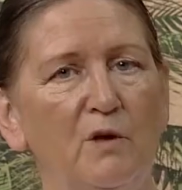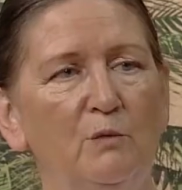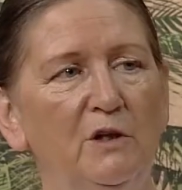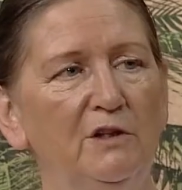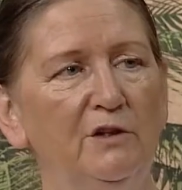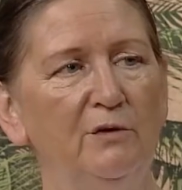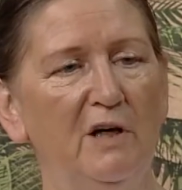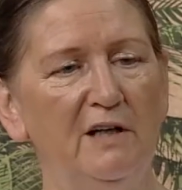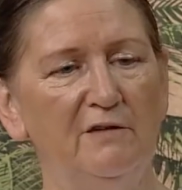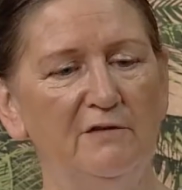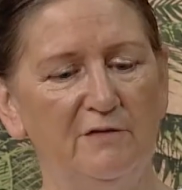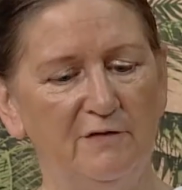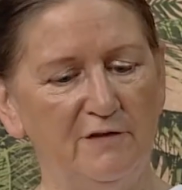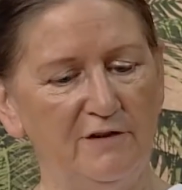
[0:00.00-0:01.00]
Well, you
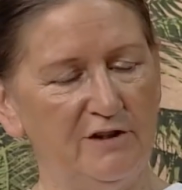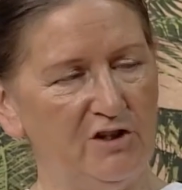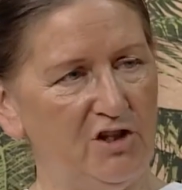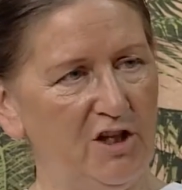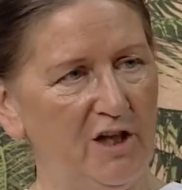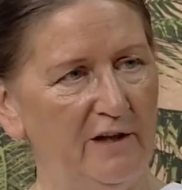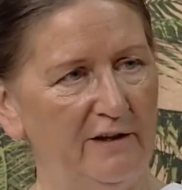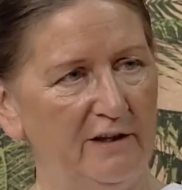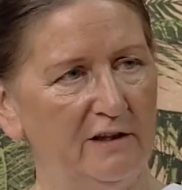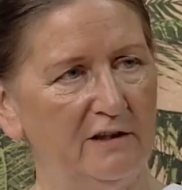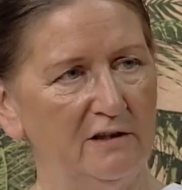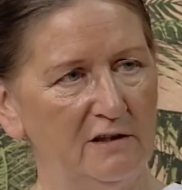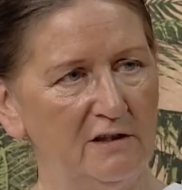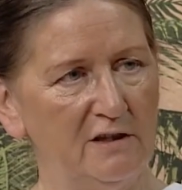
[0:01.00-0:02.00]
have the
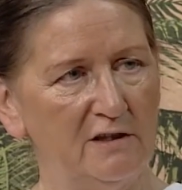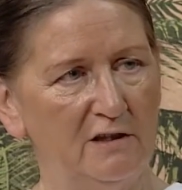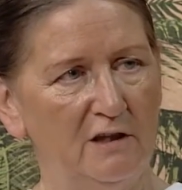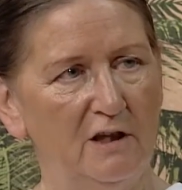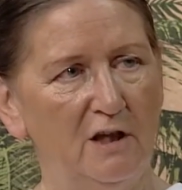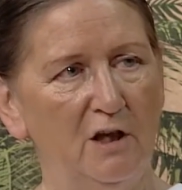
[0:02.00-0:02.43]
chariot,